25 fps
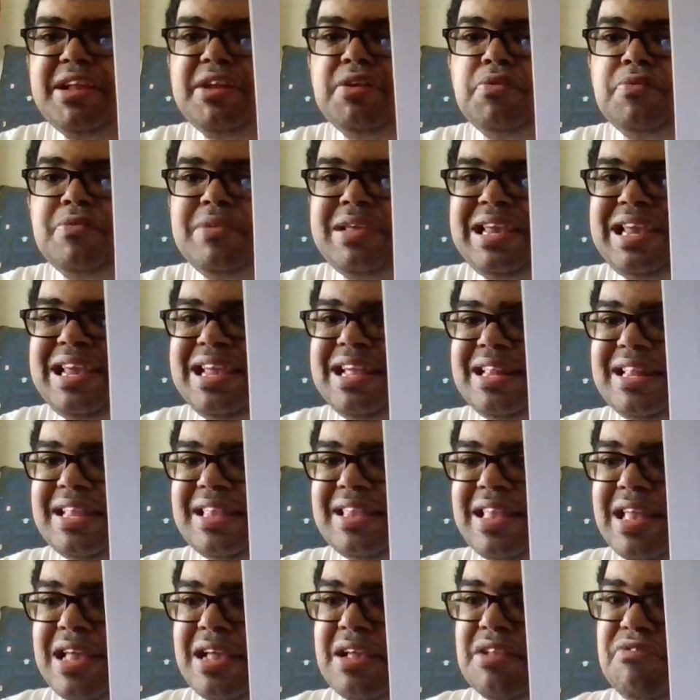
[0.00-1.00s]
channel and the
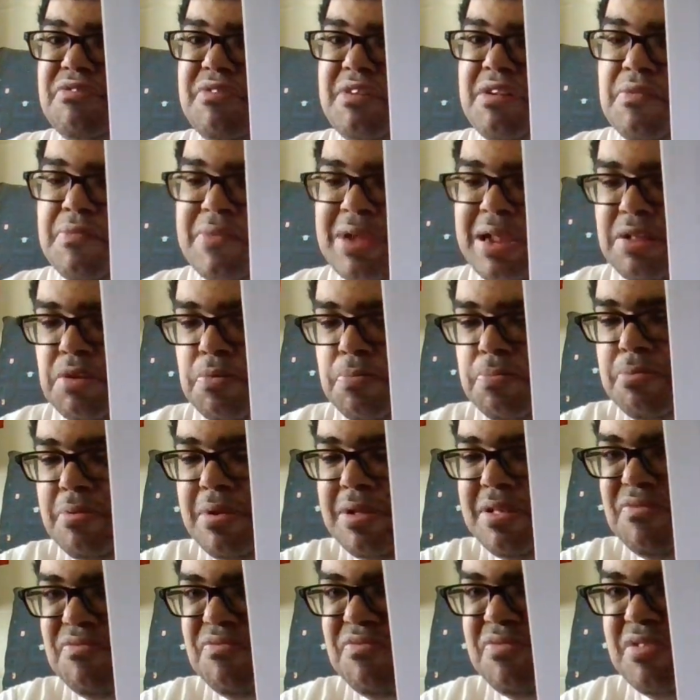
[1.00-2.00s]
second channel when I do play